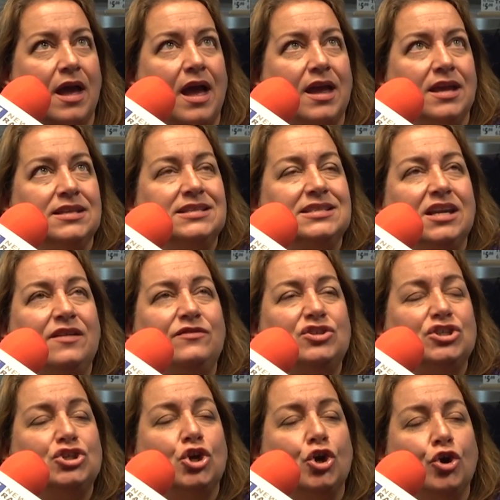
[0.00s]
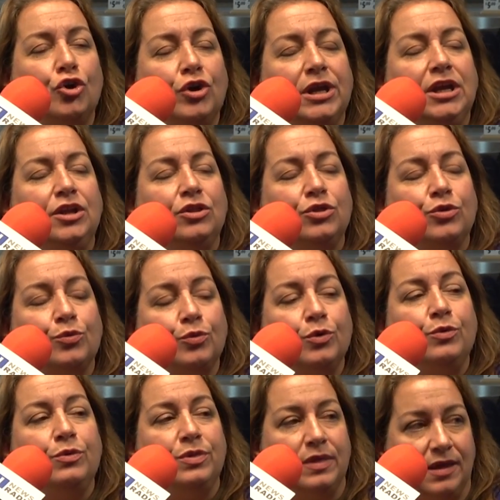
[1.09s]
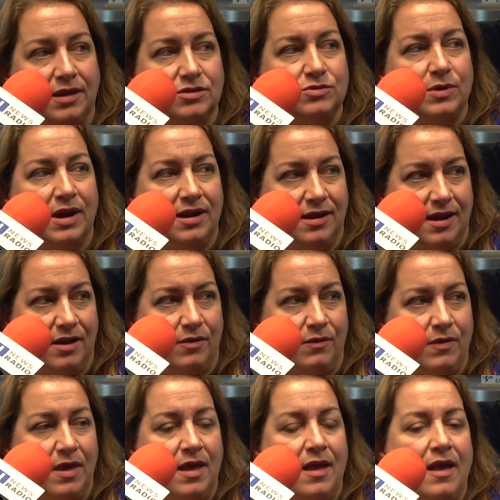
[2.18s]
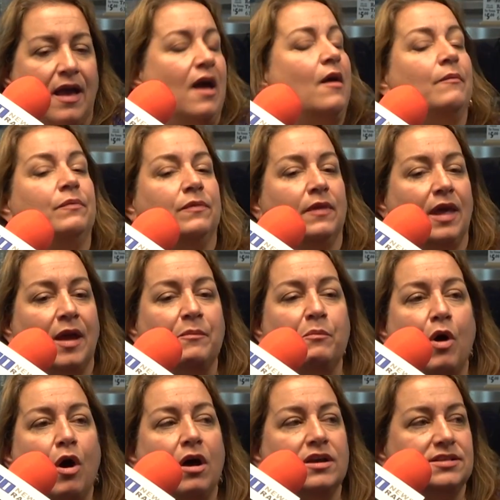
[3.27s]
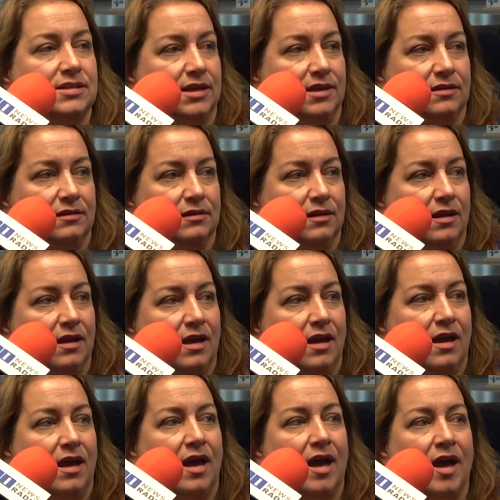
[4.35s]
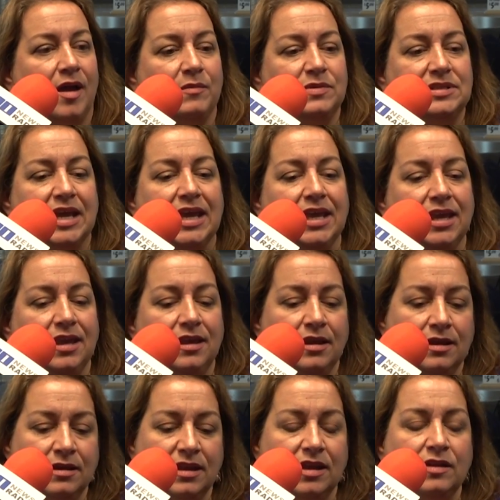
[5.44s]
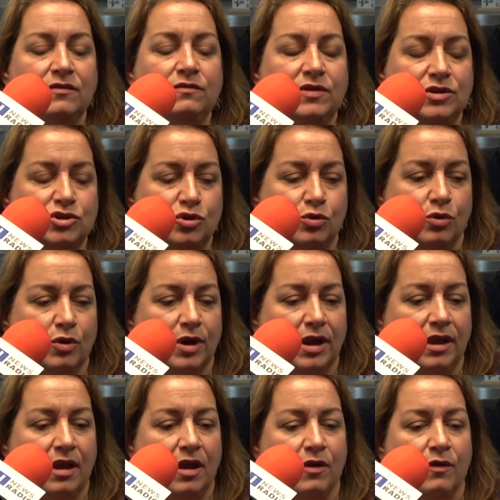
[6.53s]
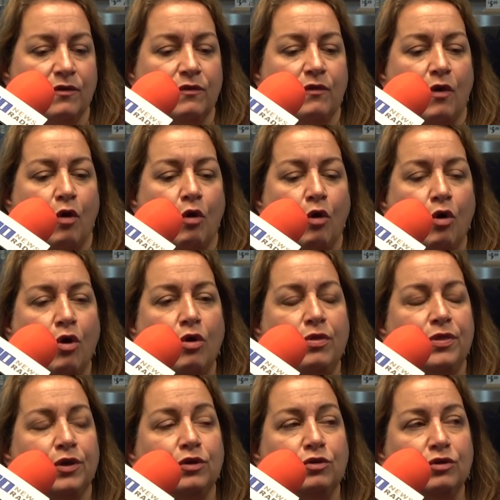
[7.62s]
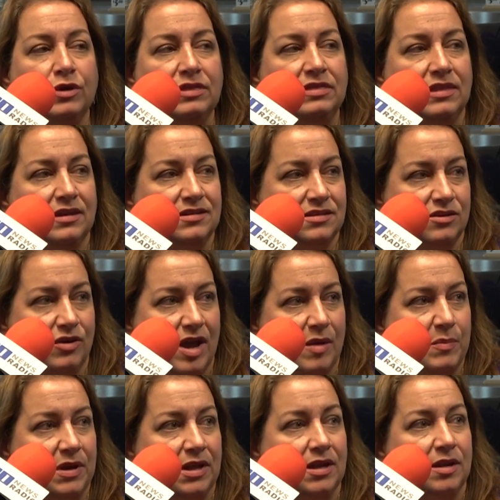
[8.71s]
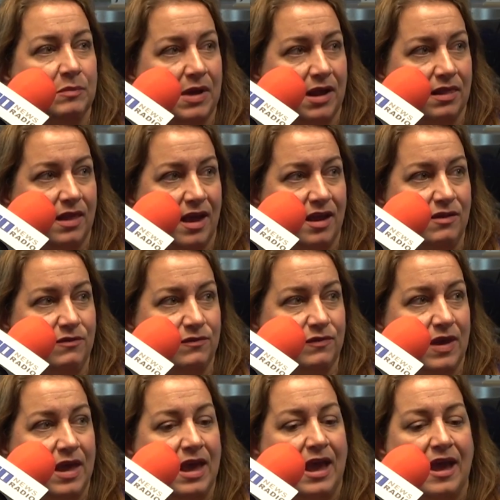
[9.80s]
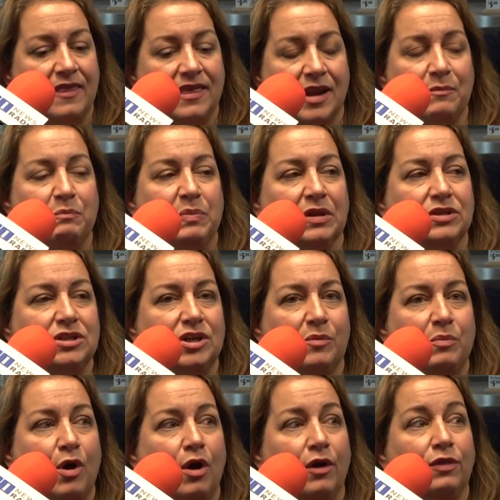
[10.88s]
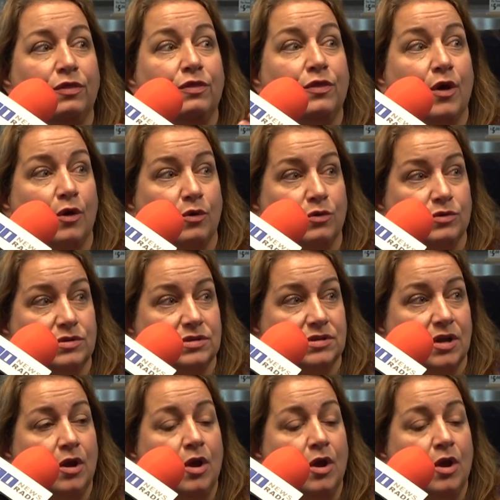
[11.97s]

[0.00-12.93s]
Instead of just hurrying through things right now, I'm pausing. I'm taking inventory of all the good things that are happening in my life, and then I'm building upon those.